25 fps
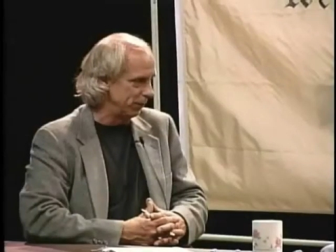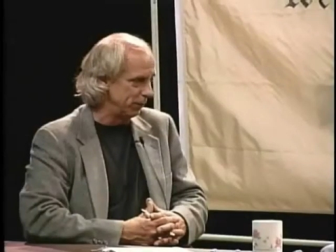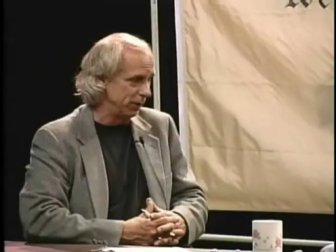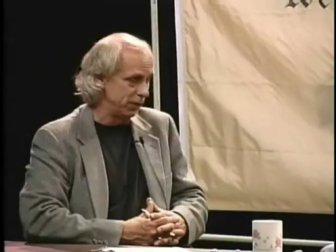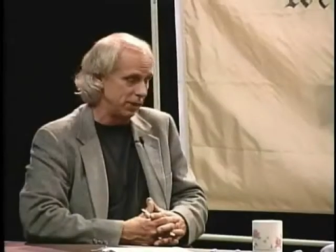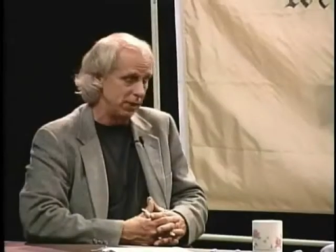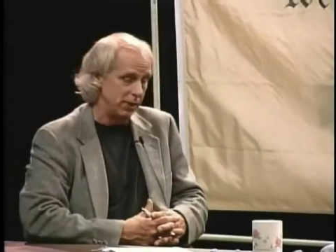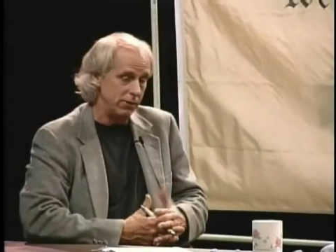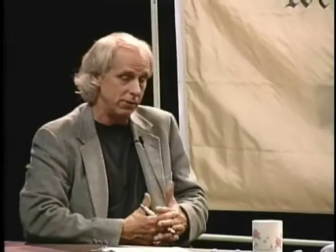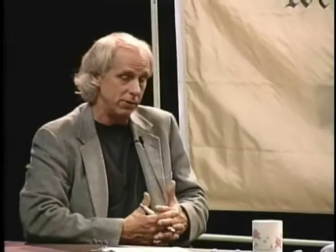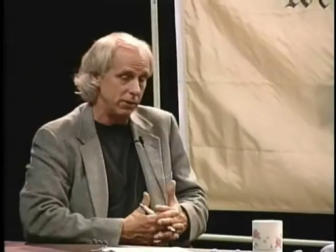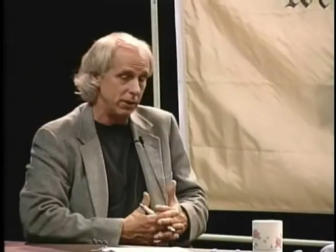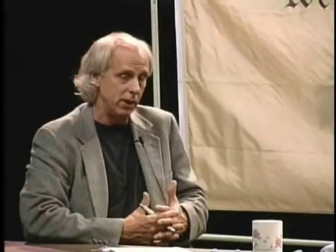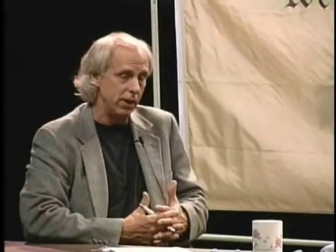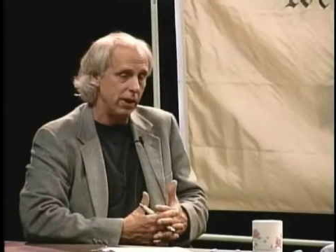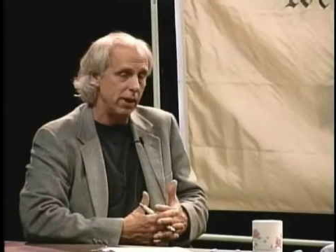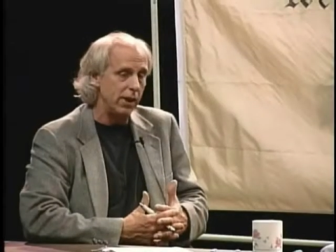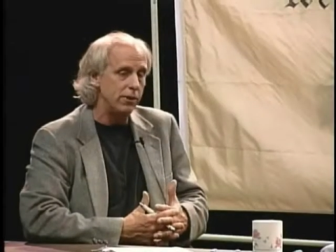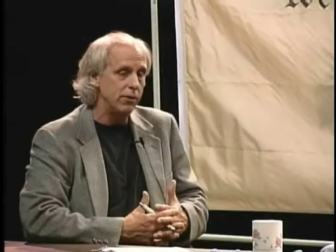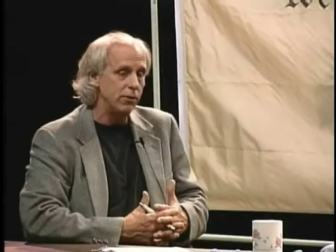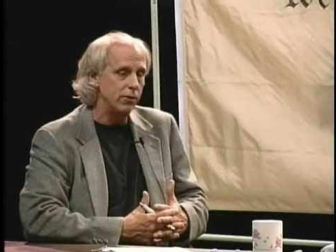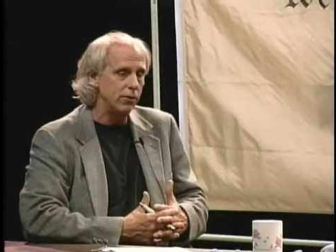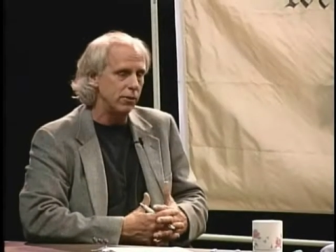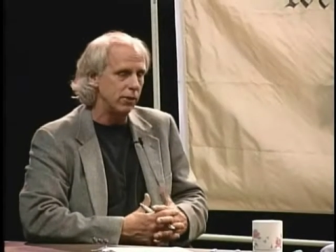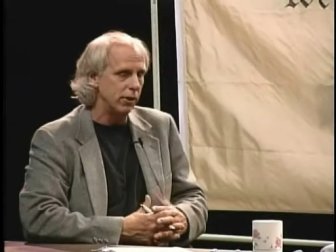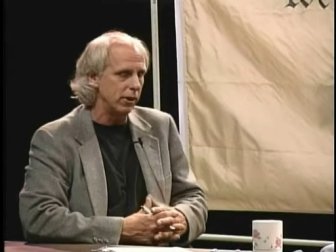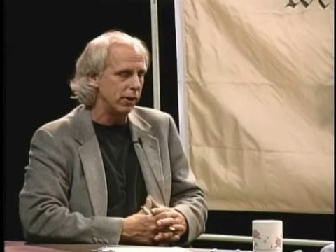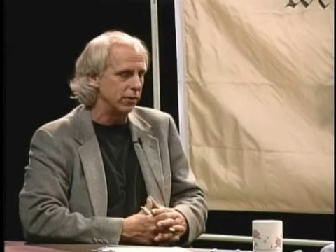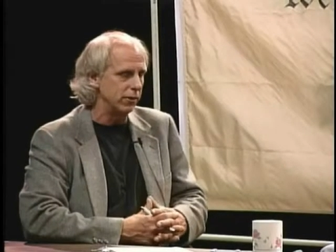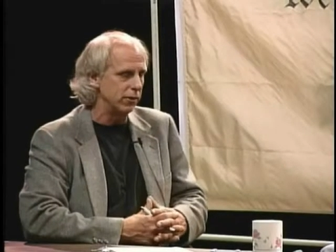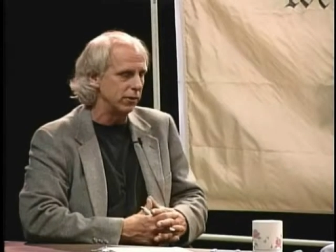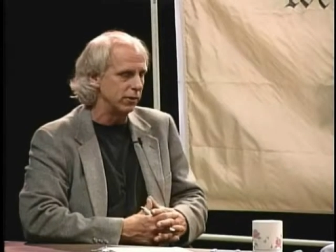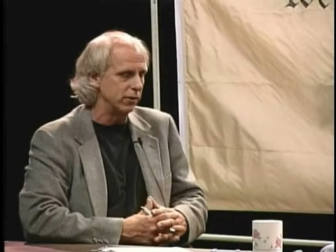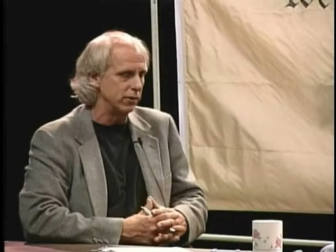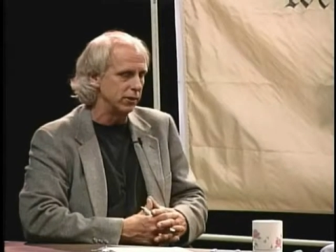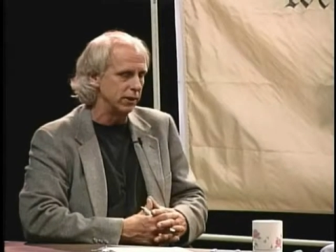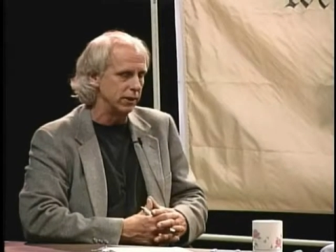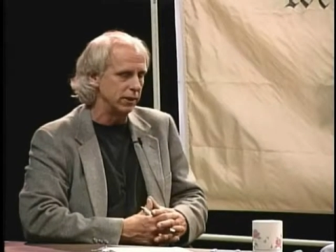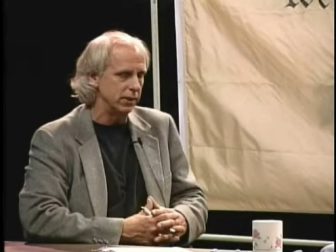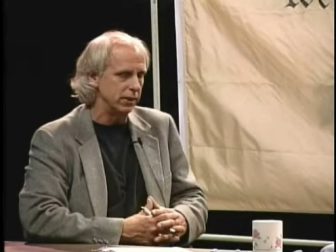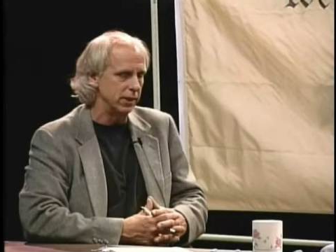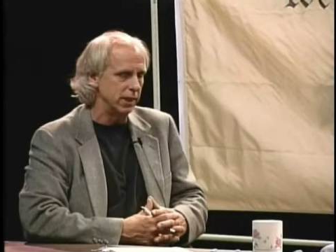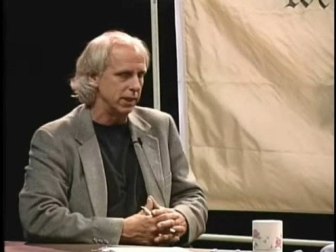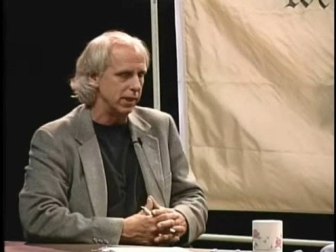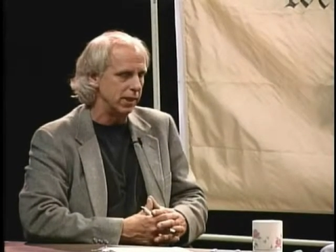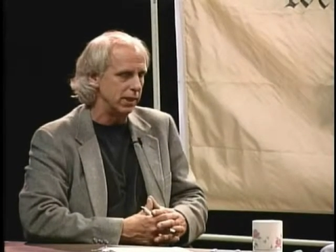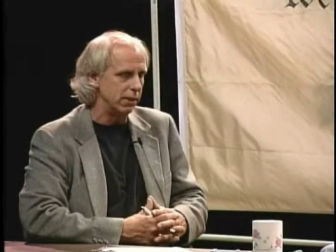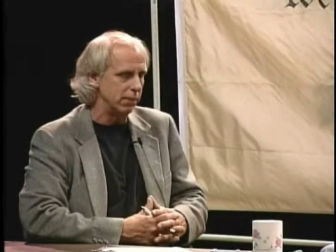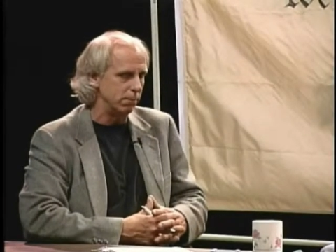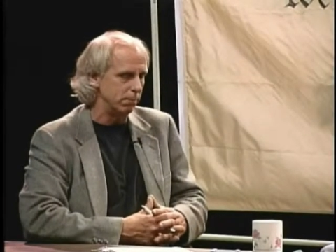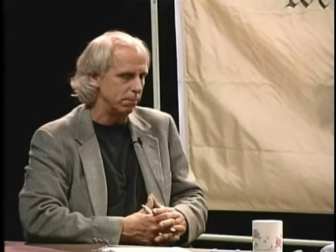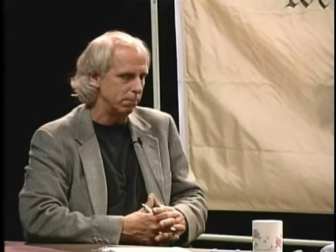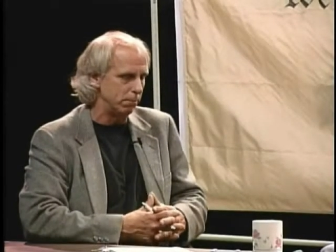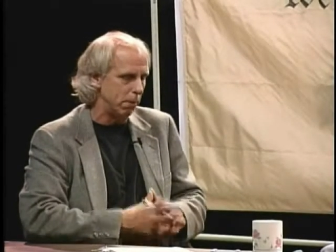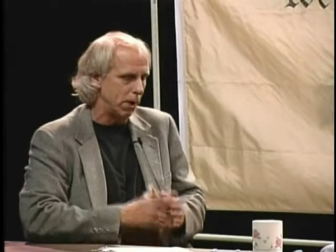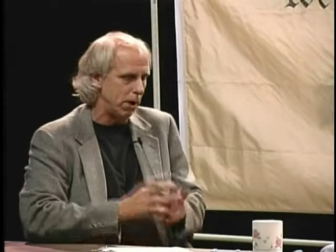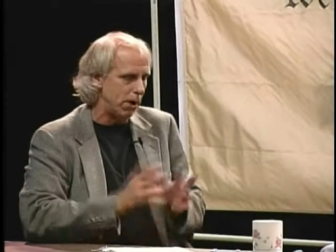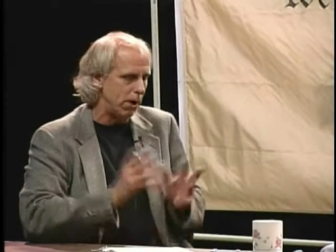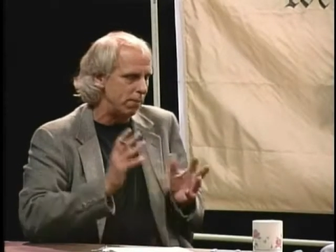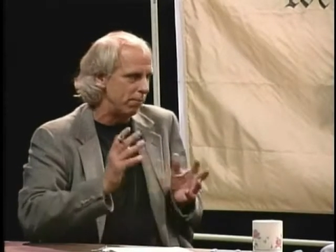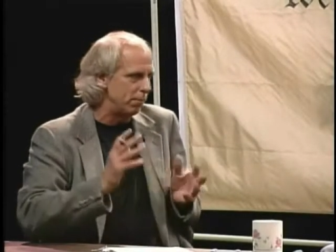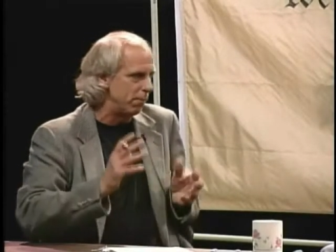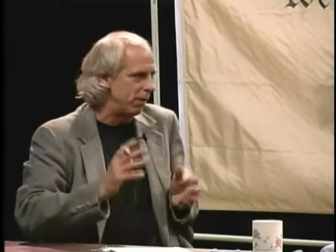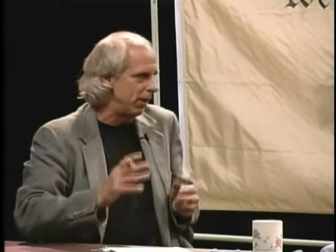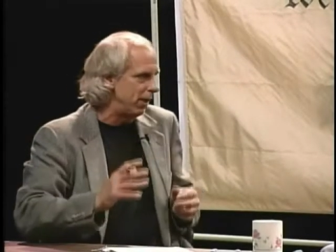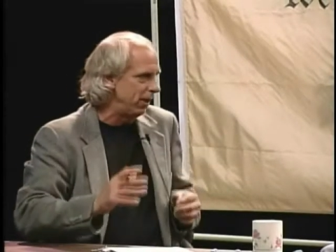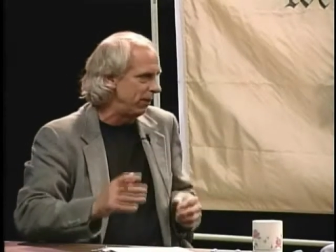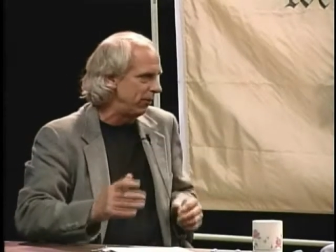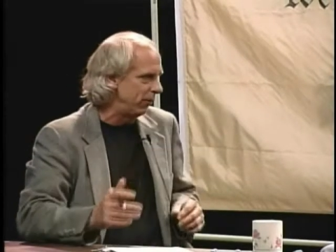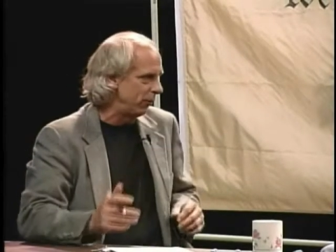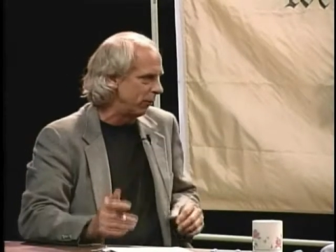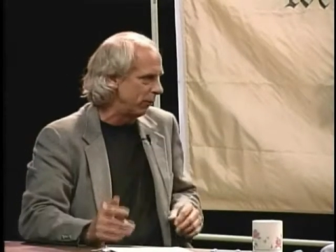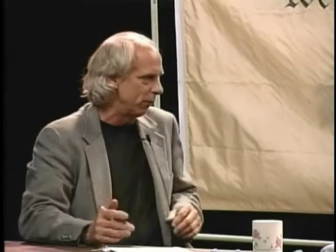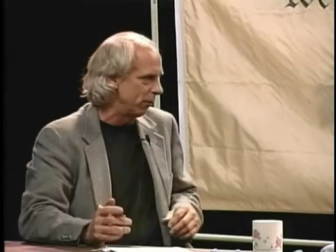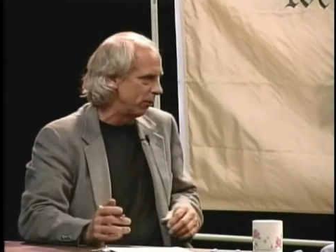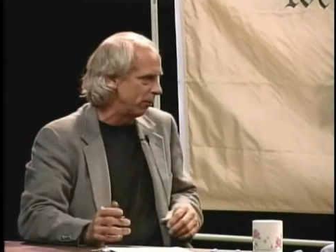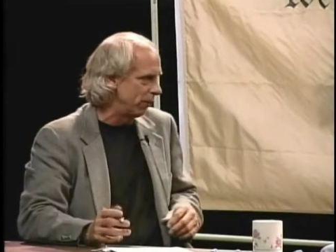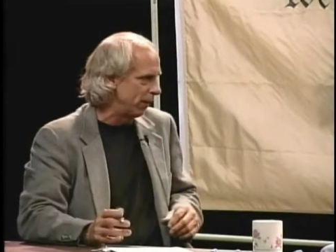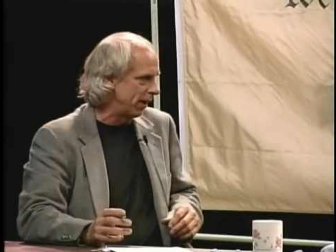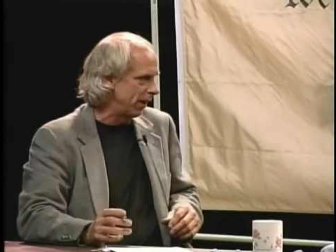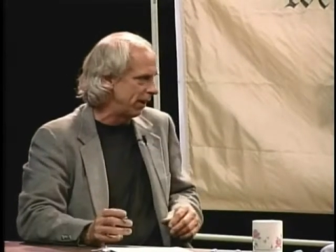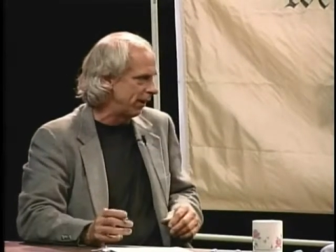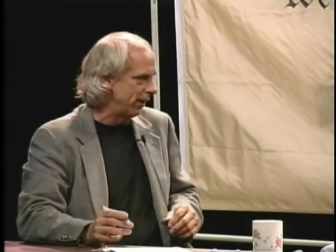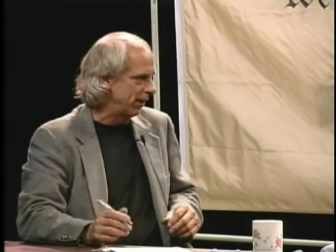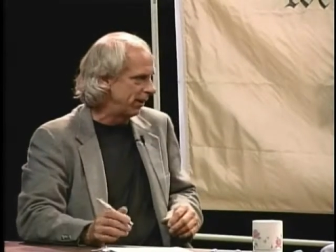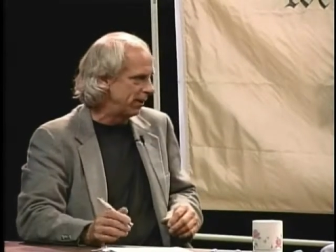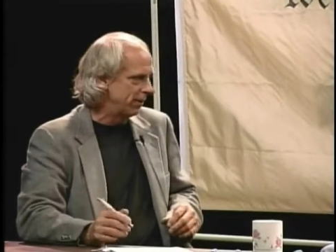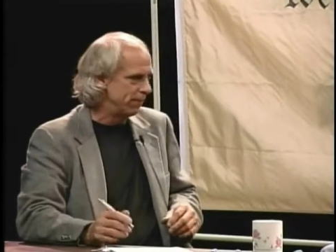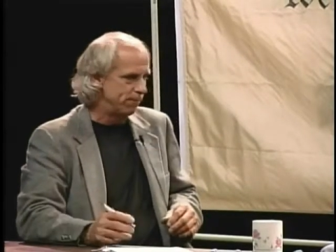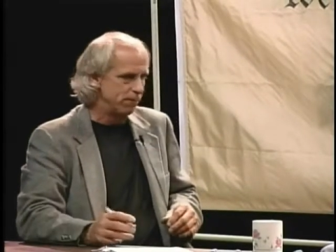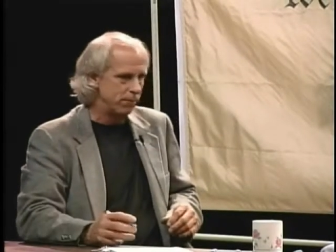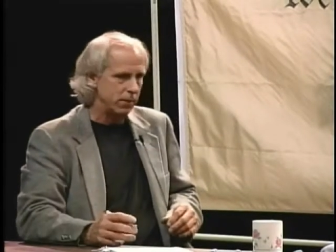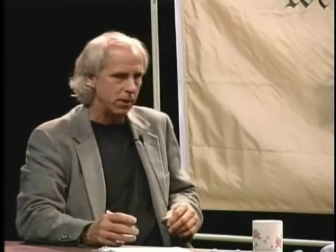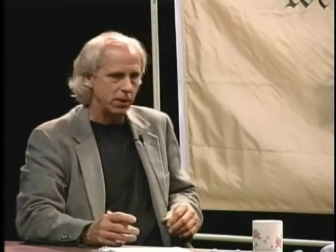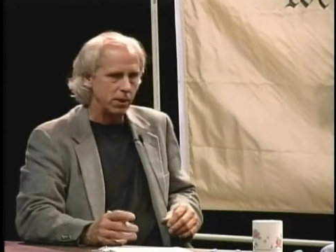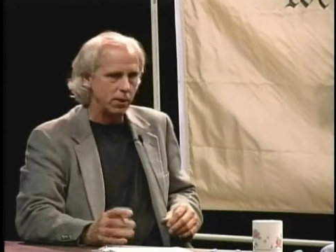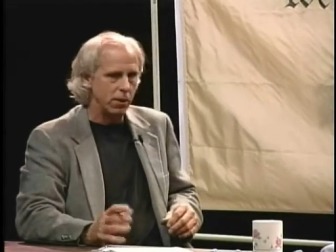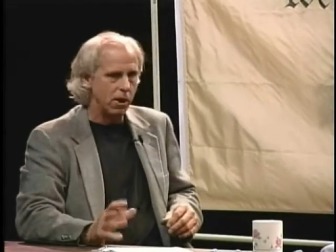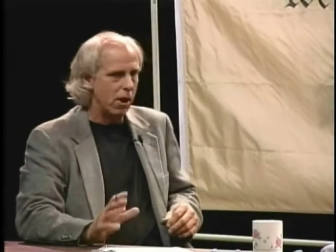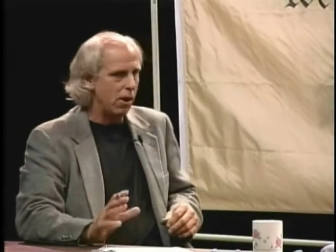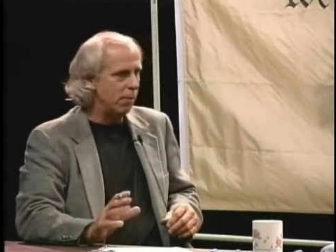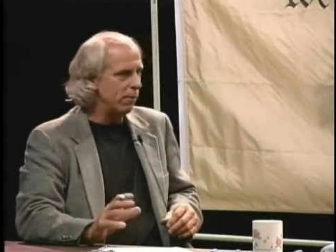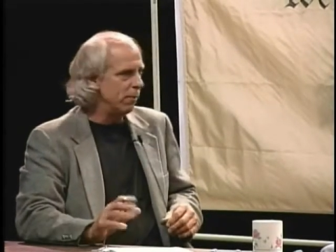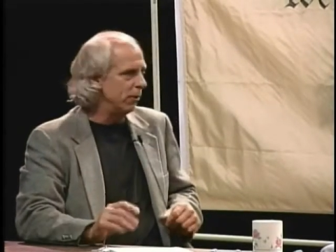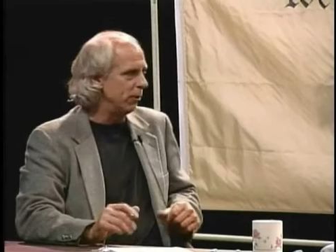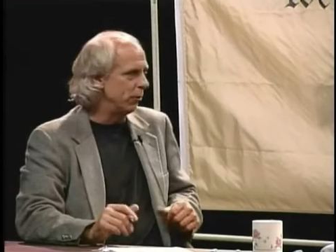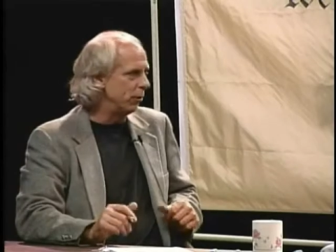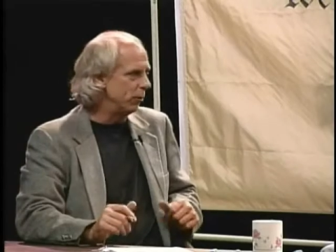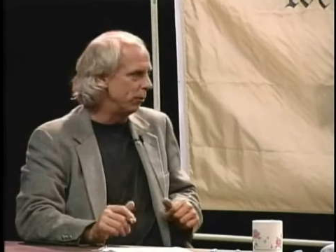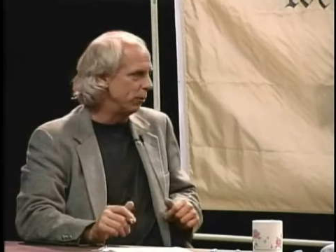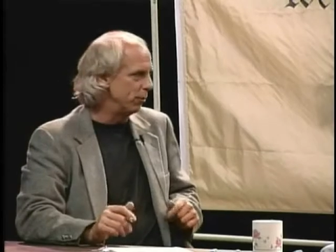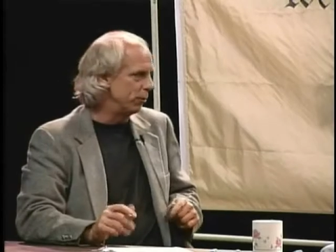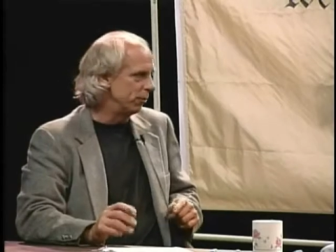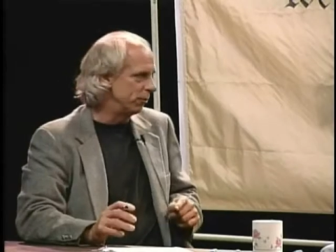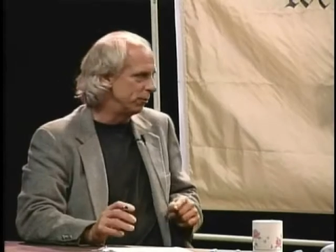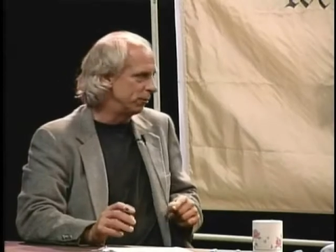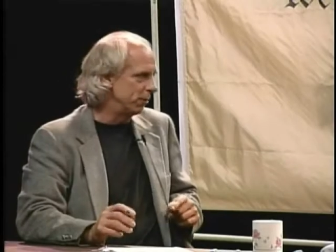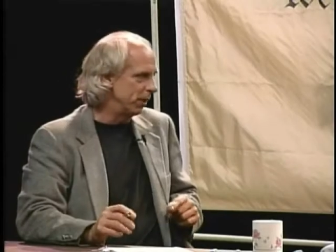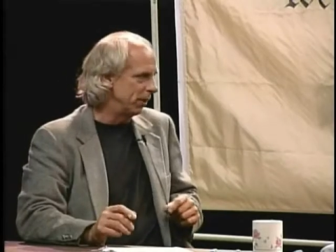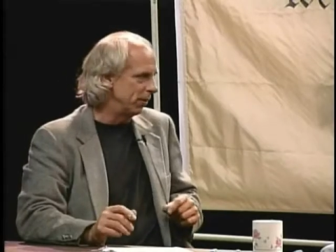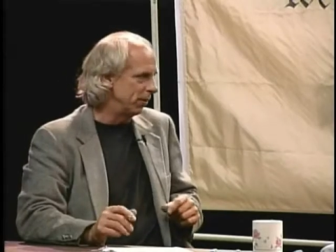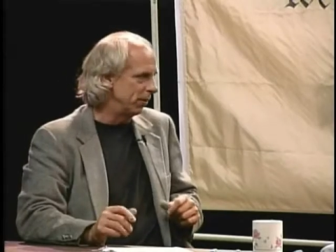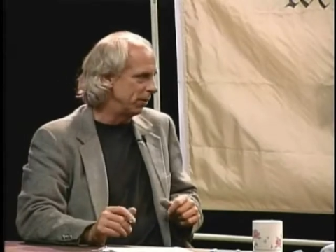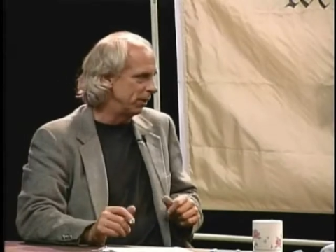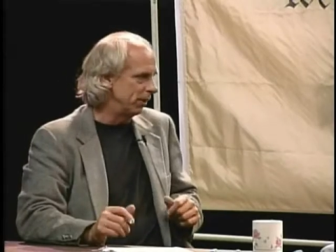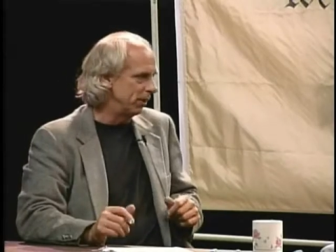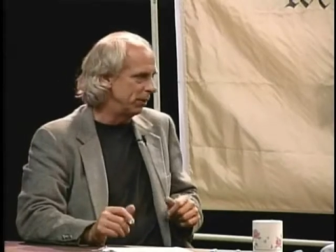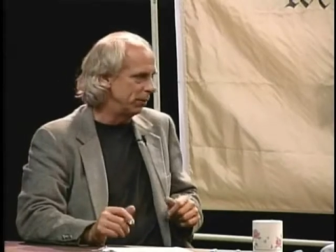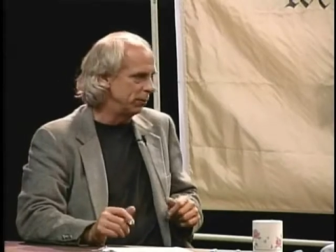or even the legislatures, they get bought and paid for by lobby groups or special